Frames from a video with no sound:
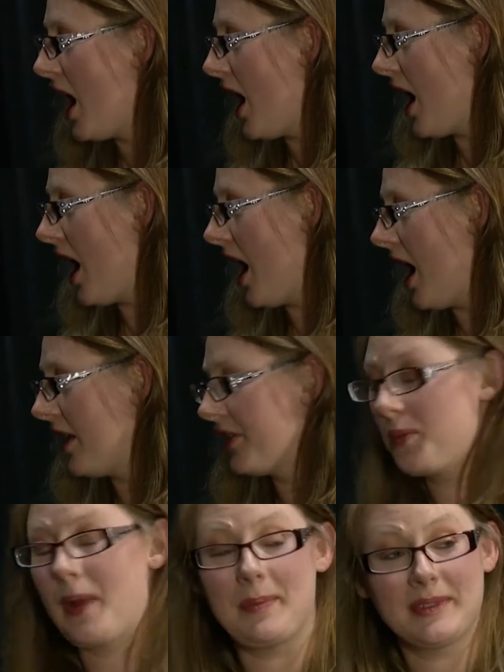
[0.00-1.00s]
Uh, the
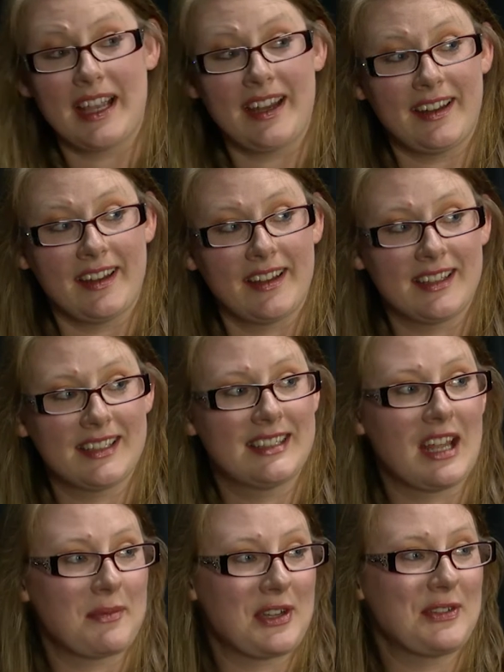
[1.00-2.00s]
website is
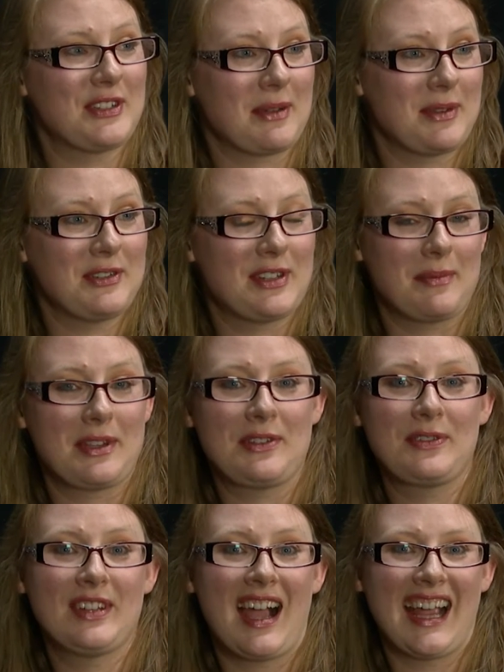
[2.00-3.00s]

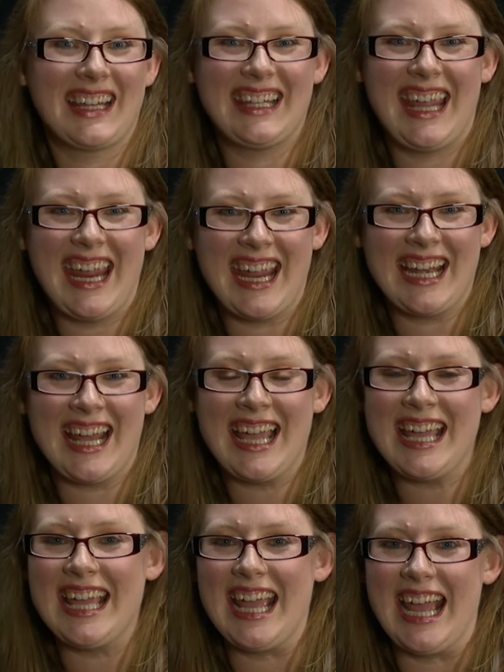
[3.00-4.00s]

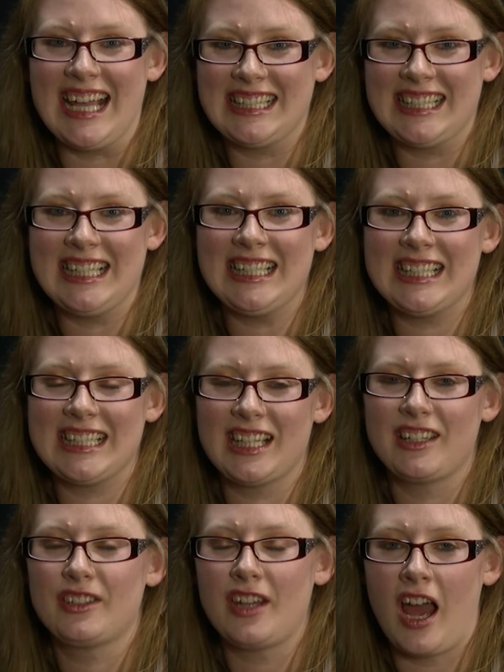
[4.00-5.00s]
www.cannaessence.com
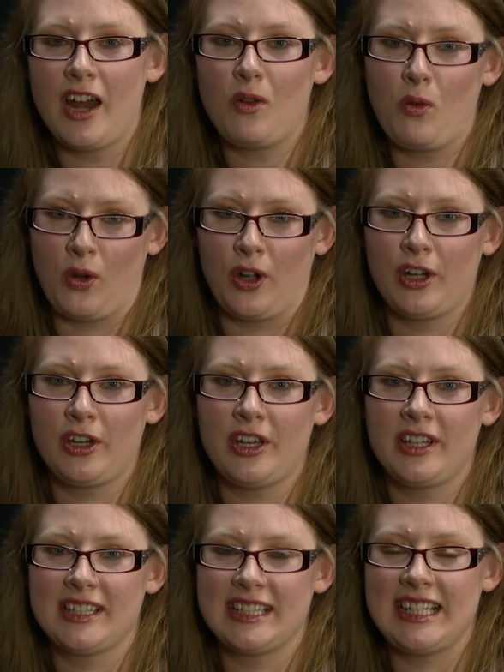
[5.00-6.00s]
dot org,
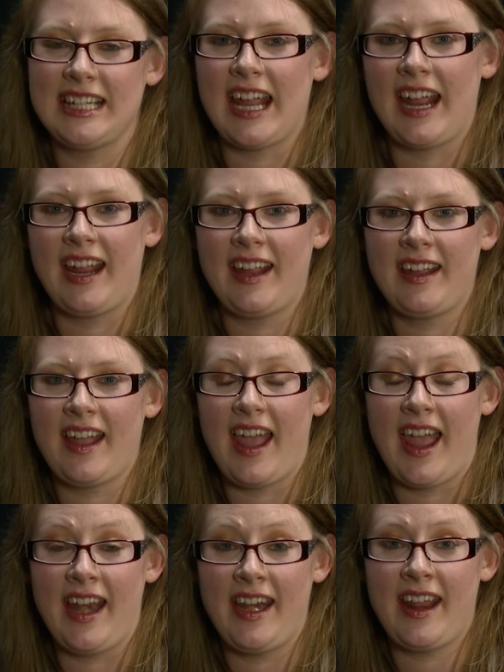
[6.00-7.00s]
C A
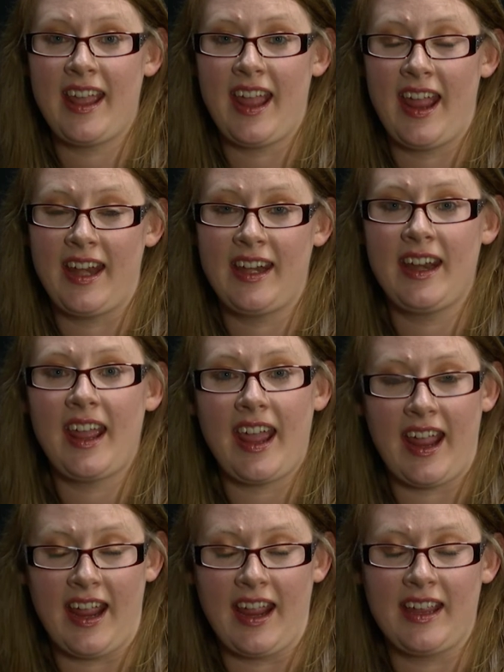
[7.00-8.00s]
N N
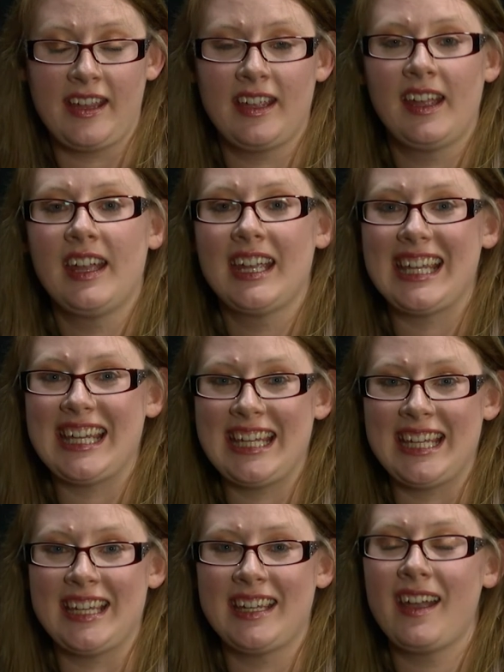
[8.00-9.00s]
A
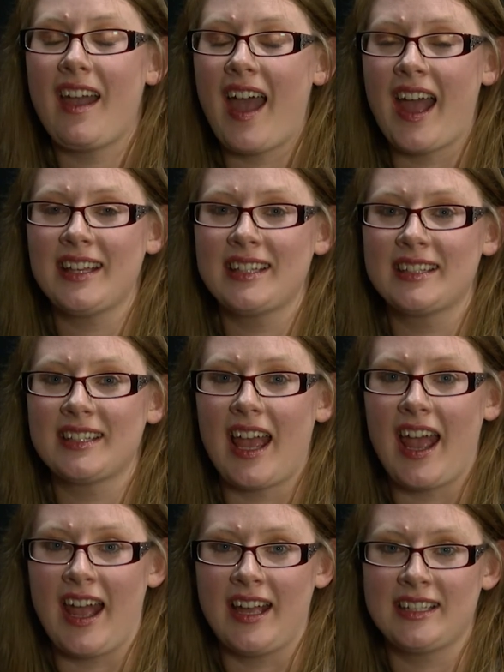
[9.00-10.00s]
E S
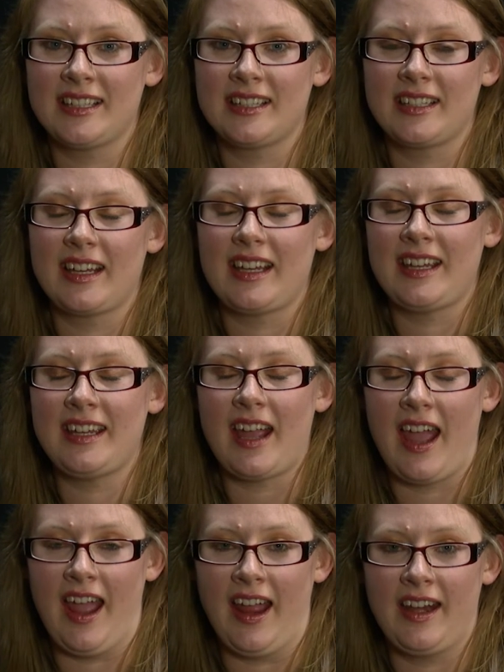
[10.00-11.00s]
S E
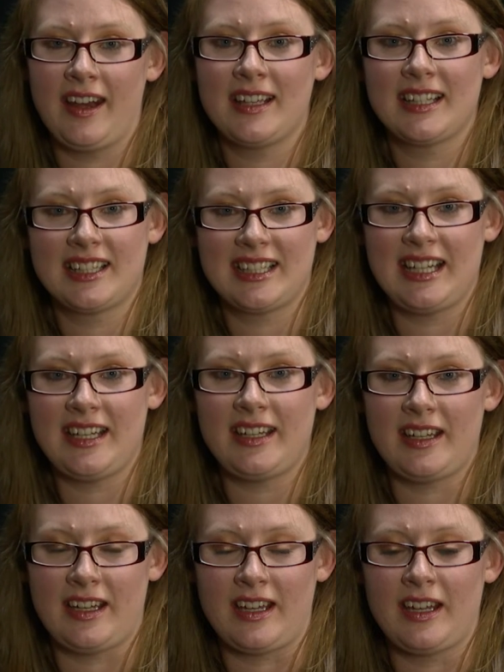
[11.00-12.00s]
N C
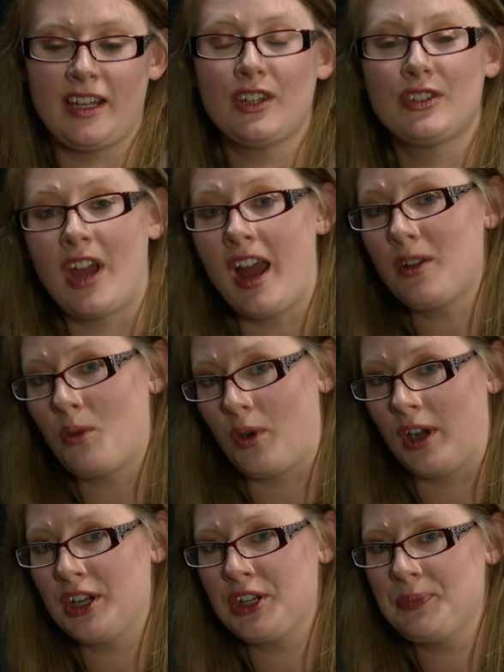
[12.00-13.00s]
E dot
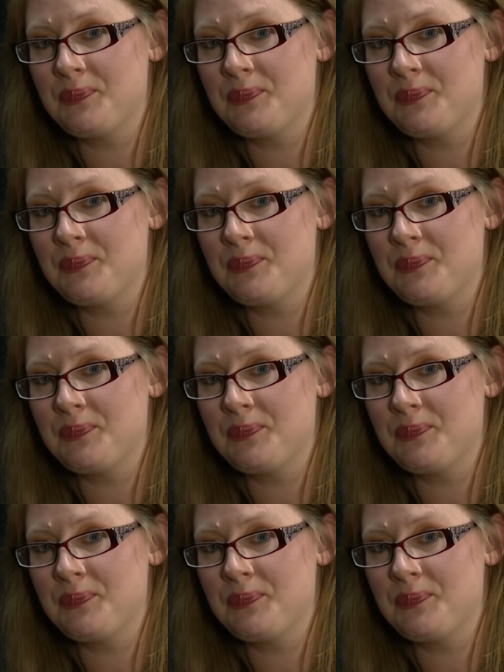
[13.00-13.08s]
org.